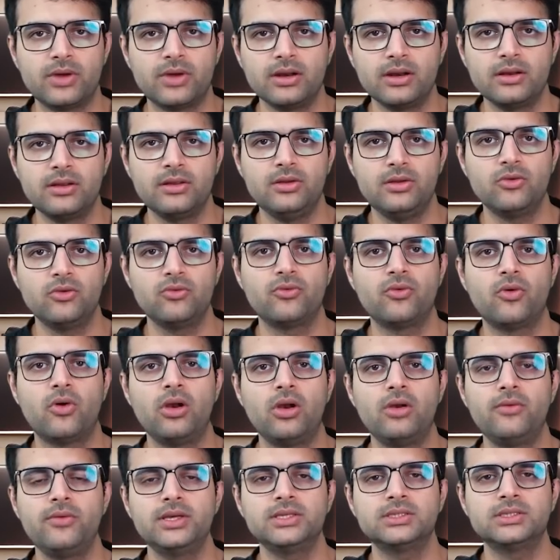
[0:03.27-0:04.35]
one, you've
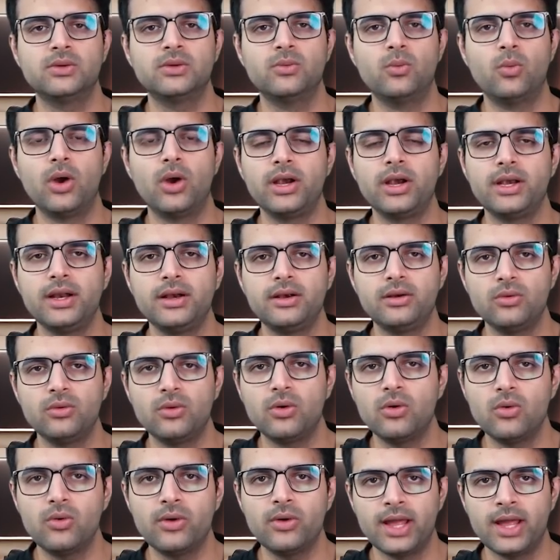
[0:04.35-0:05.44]
always wanted to
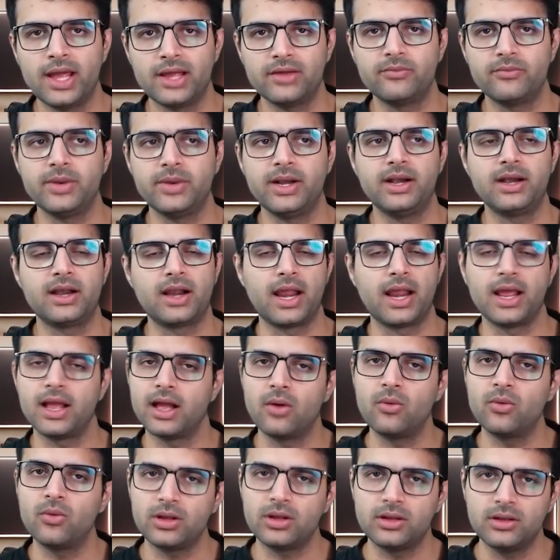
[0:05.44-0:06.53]
code, have been trying
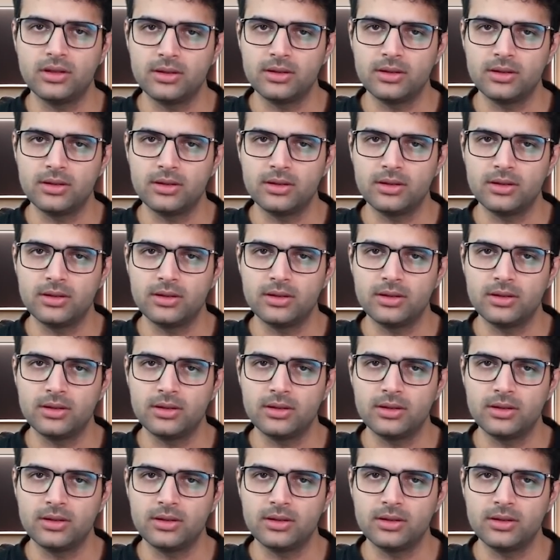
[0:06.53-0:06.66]
out,